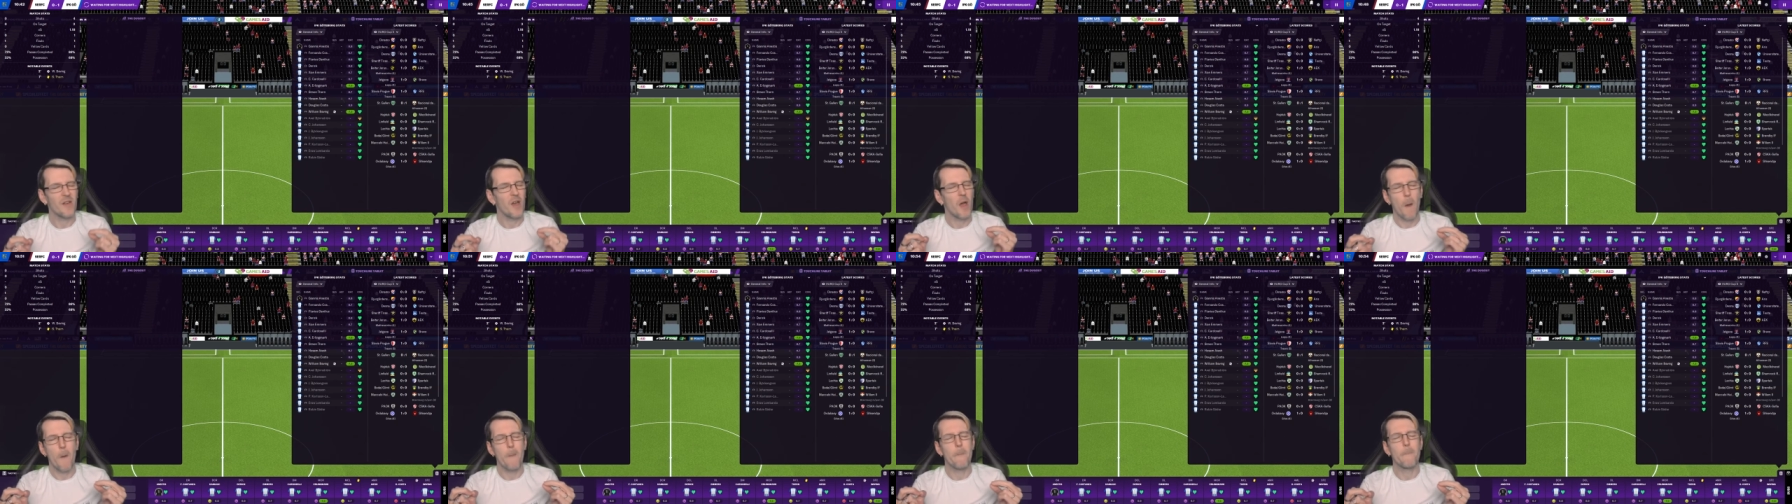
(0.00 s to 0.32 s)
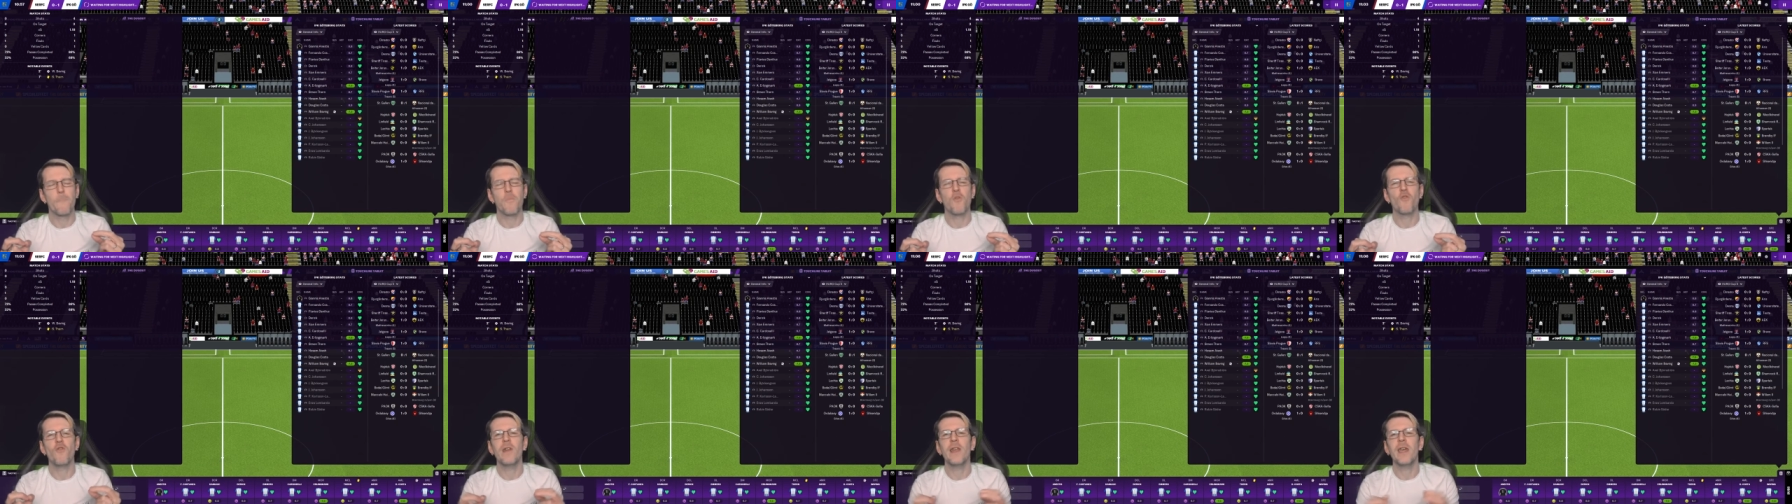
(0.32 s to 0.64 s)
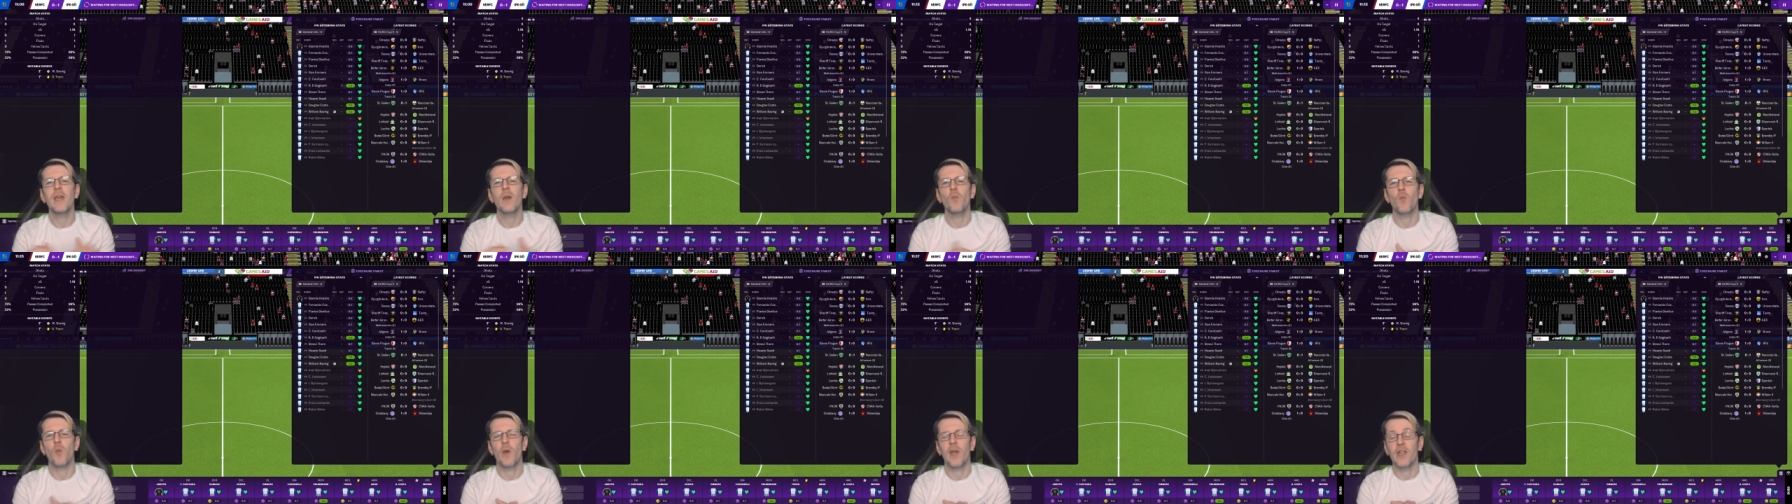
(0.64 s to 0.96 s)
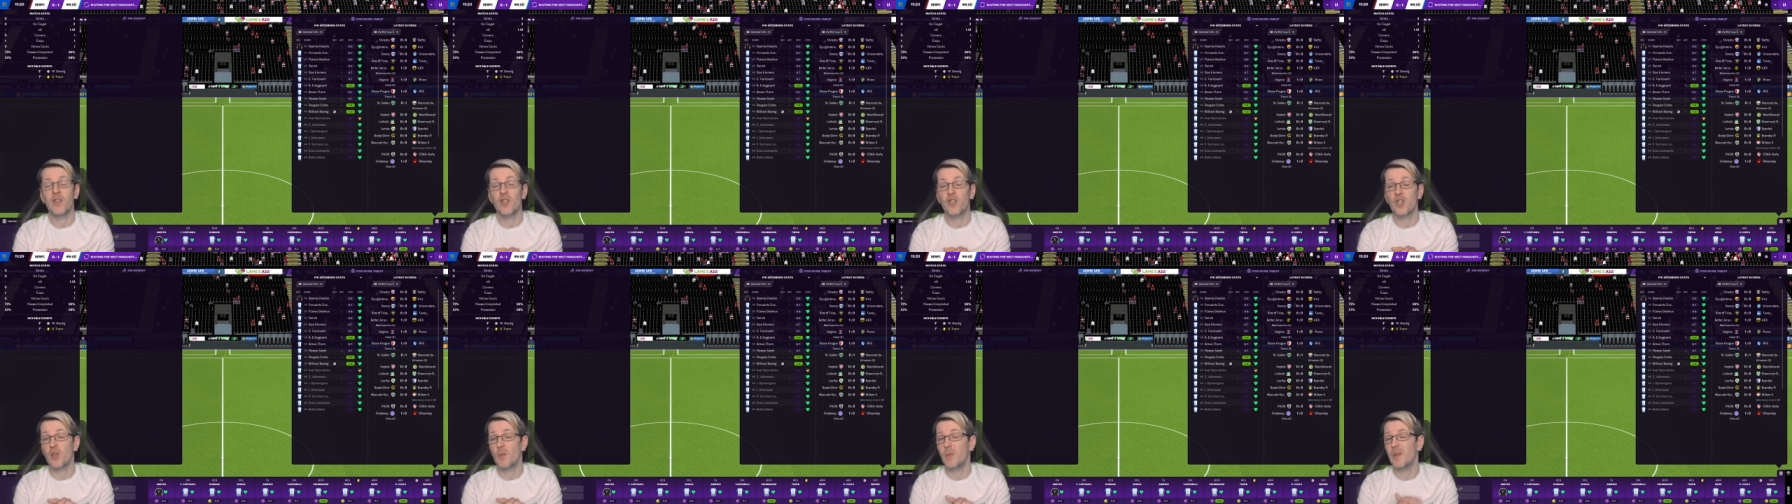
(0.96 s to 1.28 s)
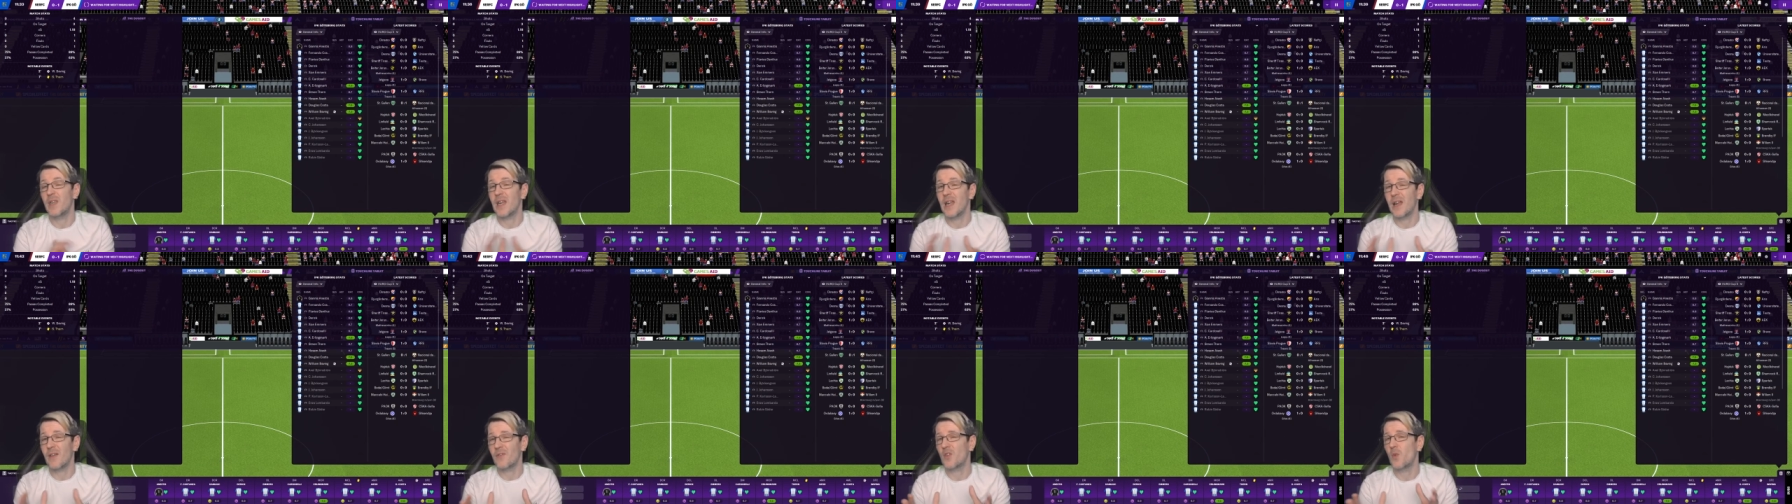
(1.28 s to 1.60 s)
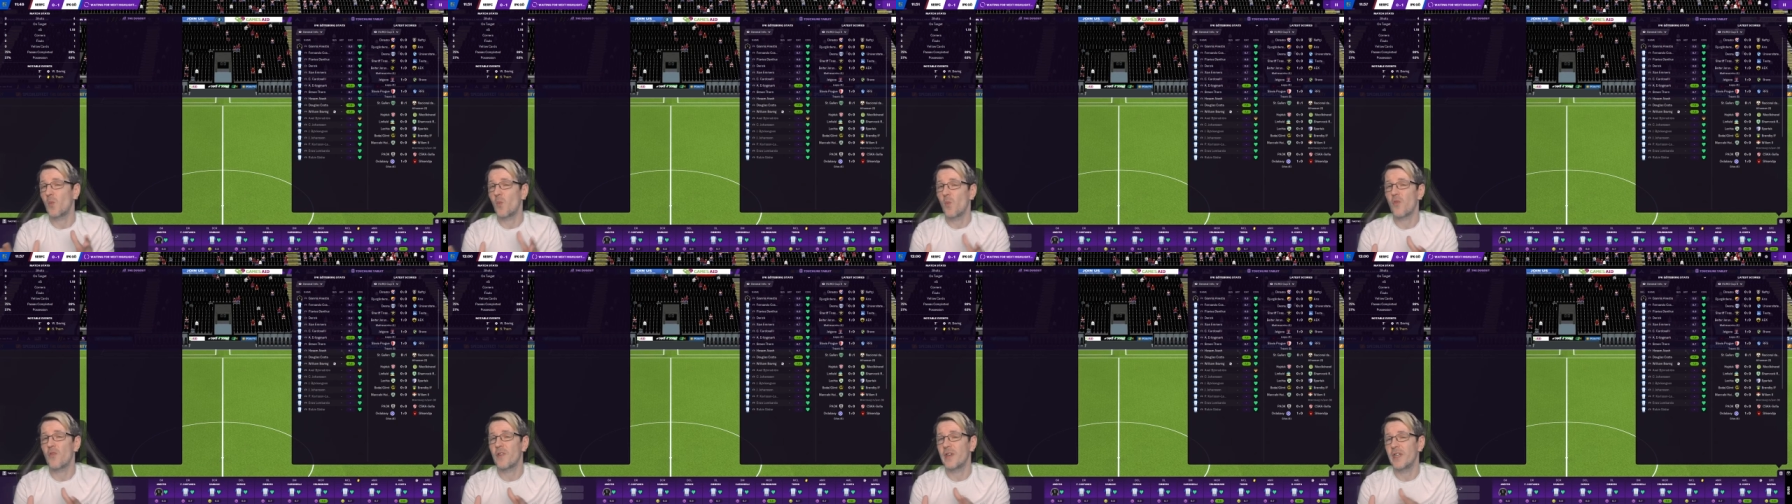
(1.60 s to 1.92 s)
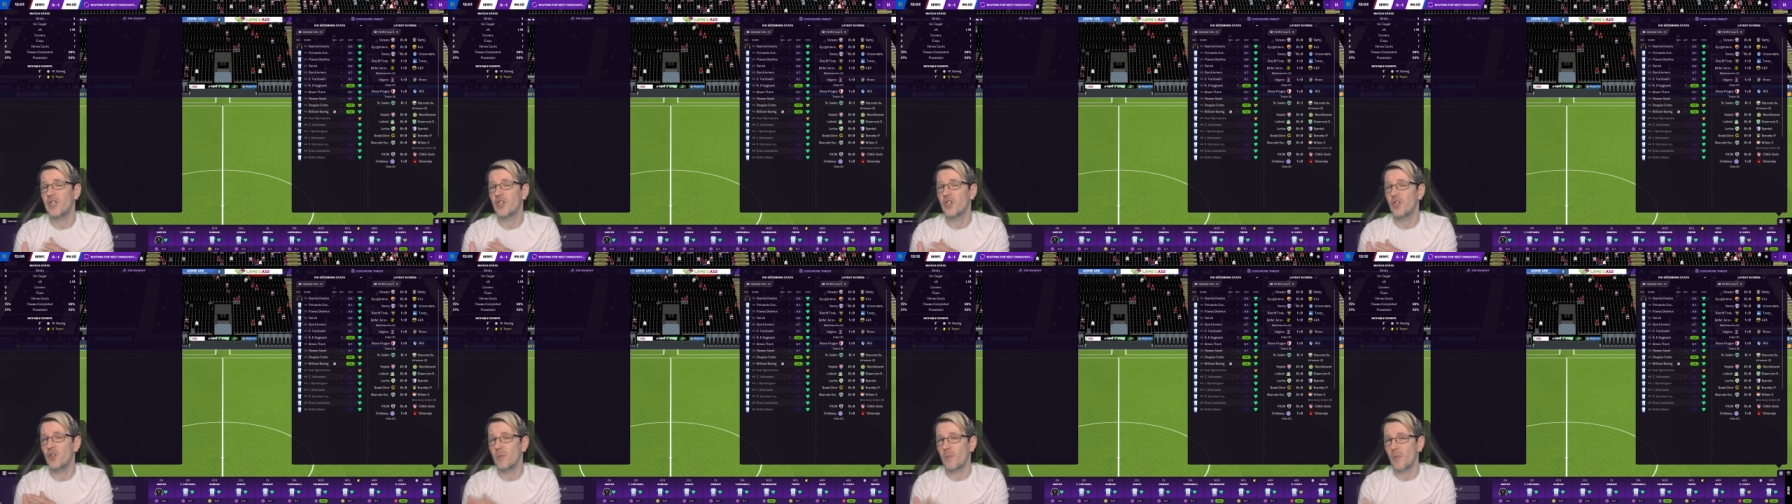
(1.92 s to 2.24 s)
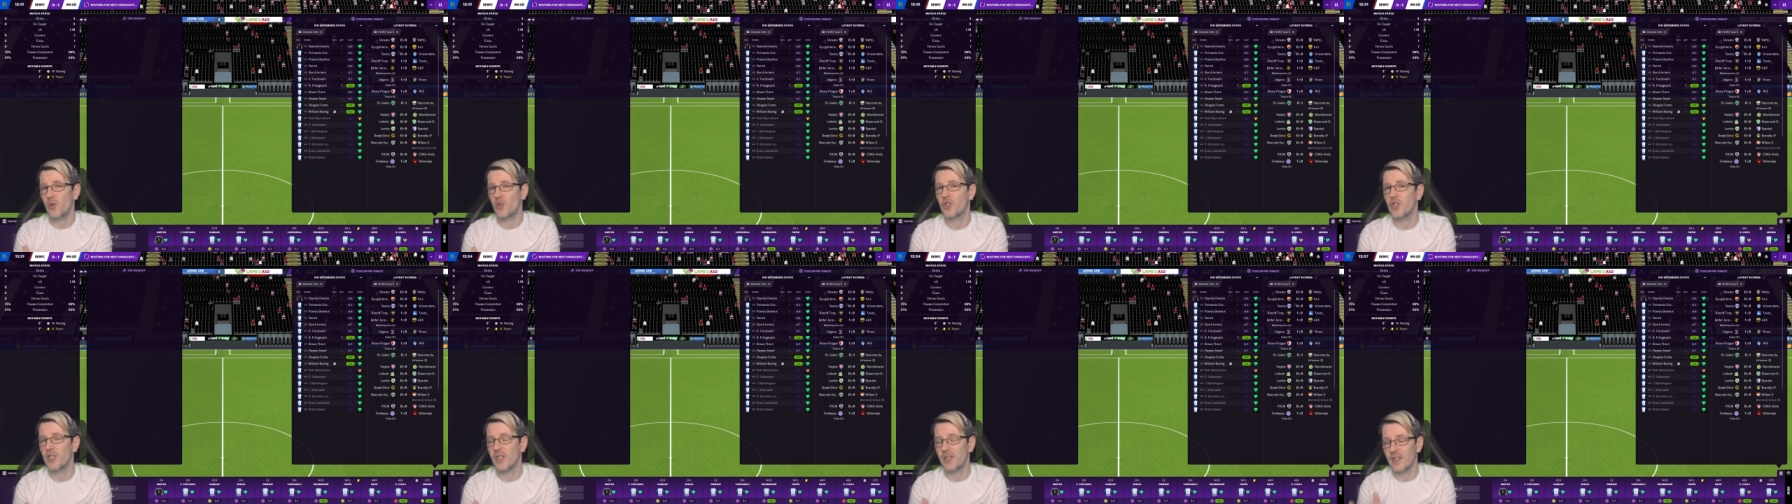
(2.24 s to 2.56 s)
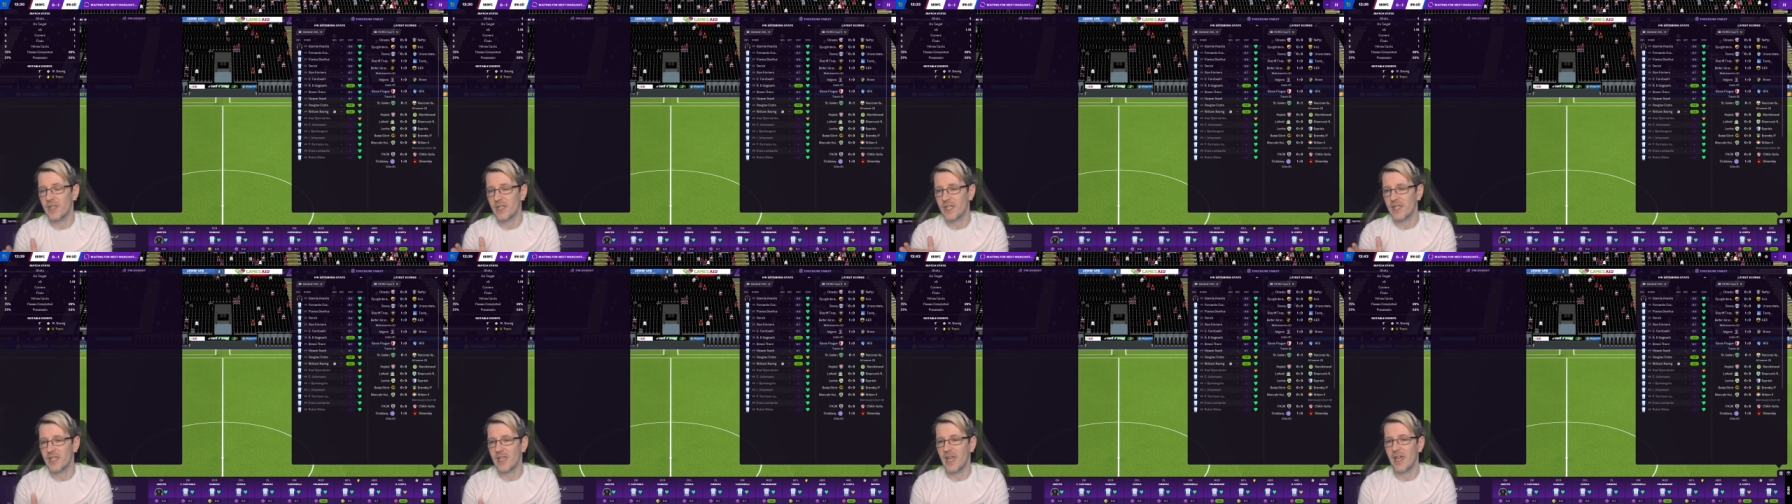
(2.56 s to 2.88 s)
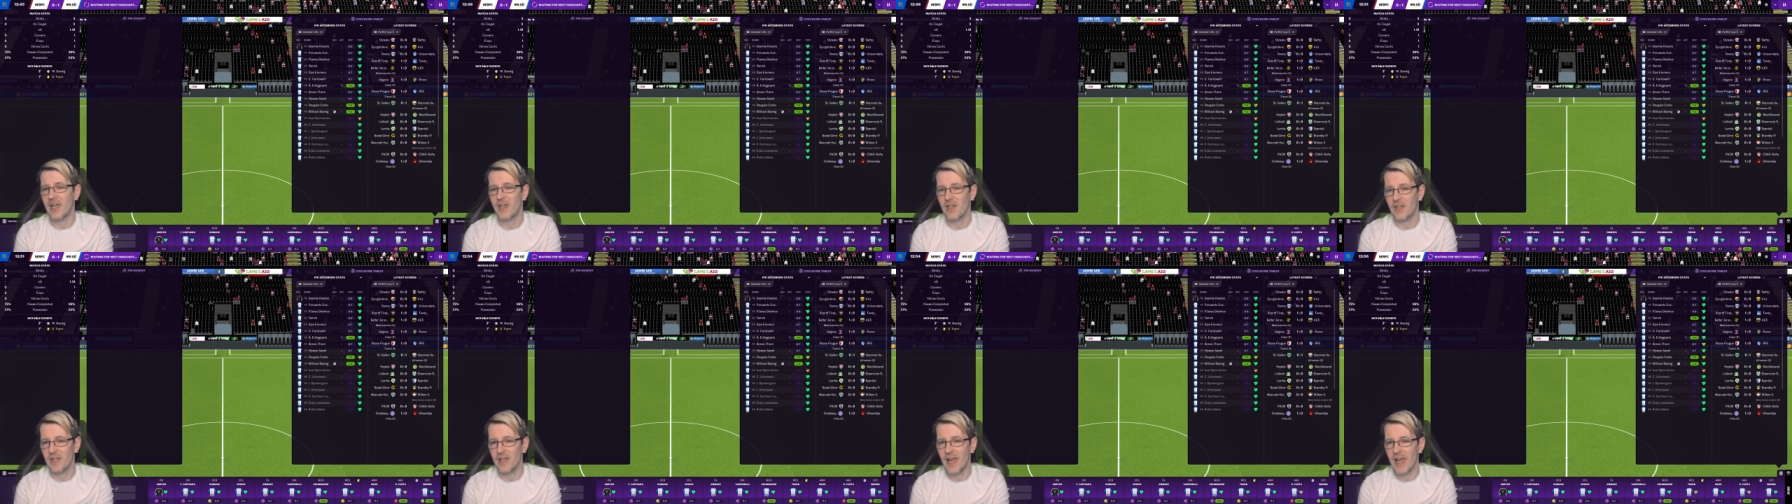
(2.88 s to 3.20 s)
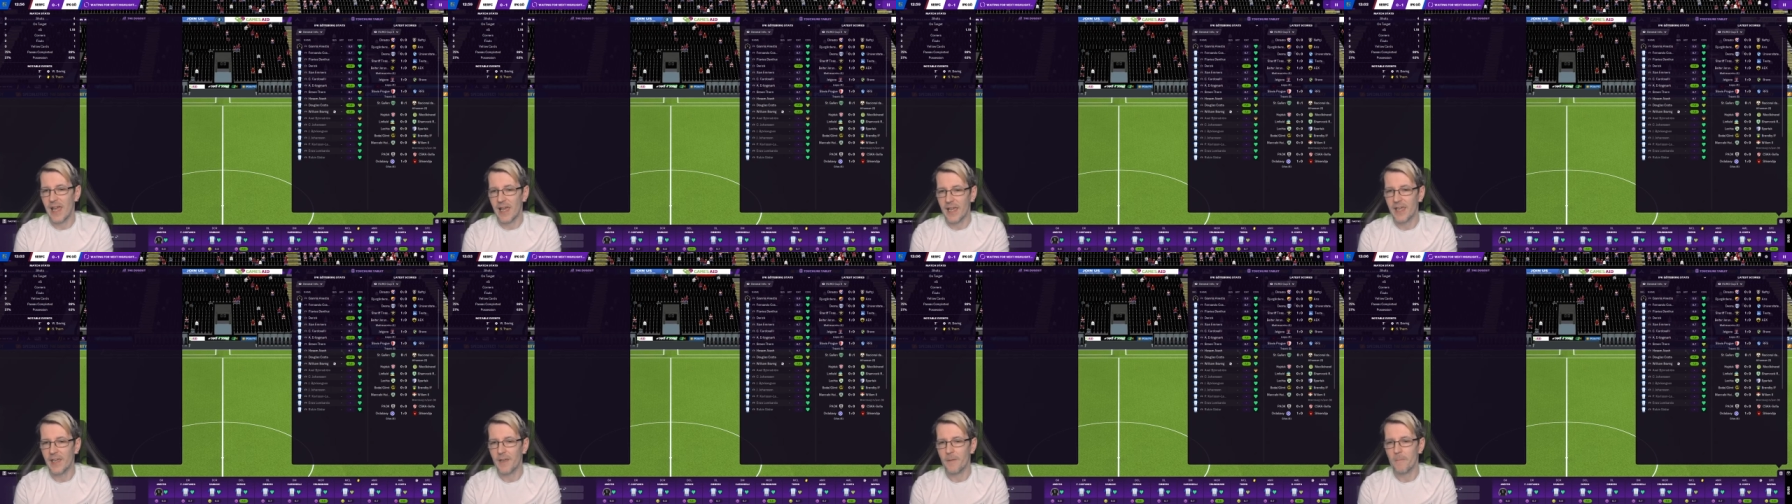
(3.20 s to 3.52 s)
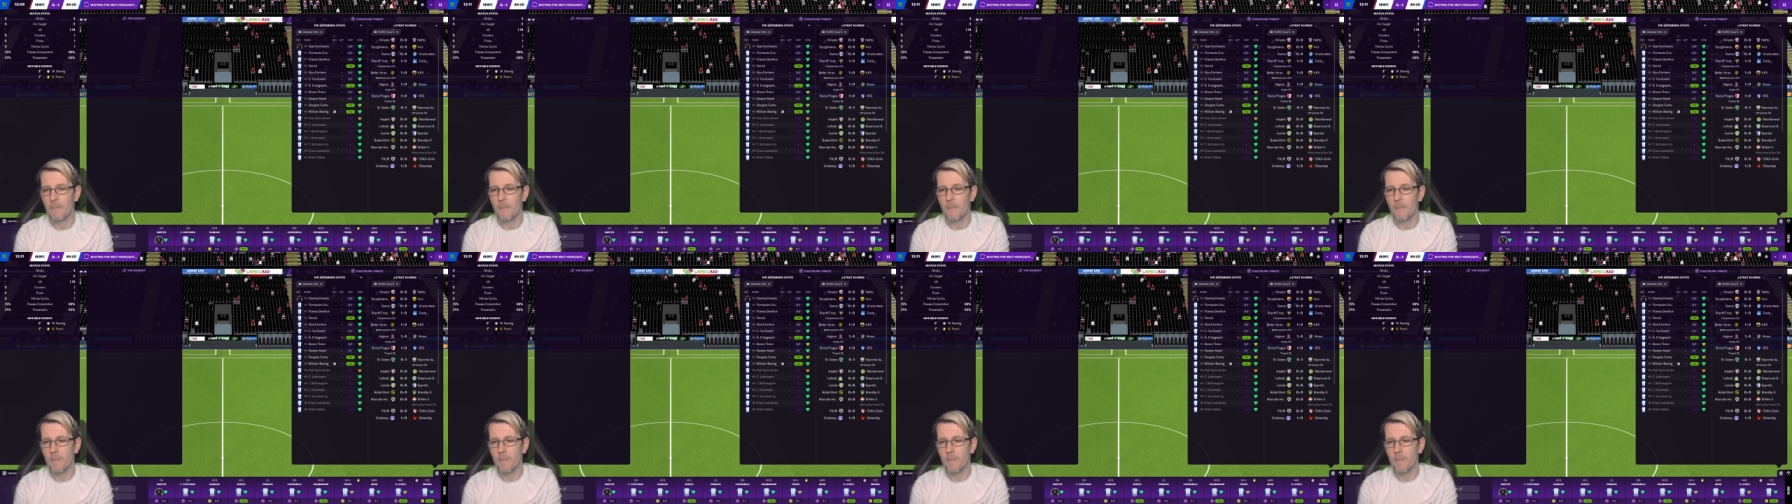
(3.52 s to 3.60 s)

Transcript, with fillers: a brilliant win so we don't have to worry too much in the second leg.